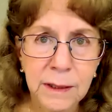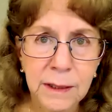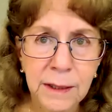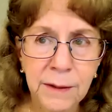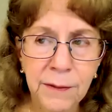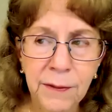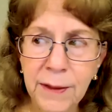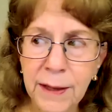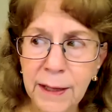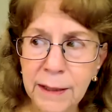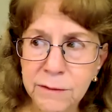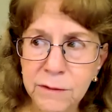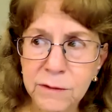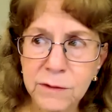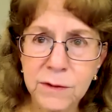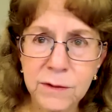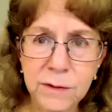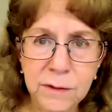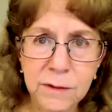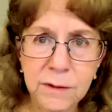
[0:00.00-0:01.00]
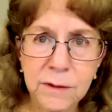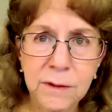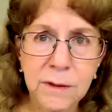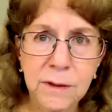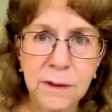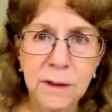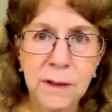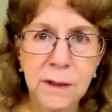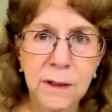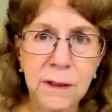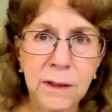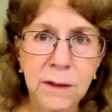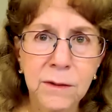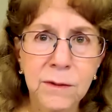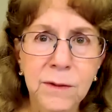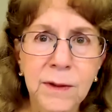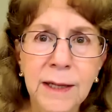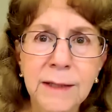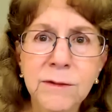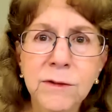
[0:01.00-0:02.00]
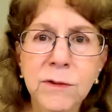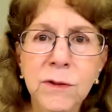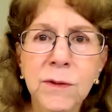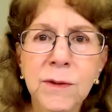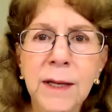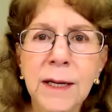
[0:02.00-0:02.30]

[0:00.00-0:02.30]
And that's so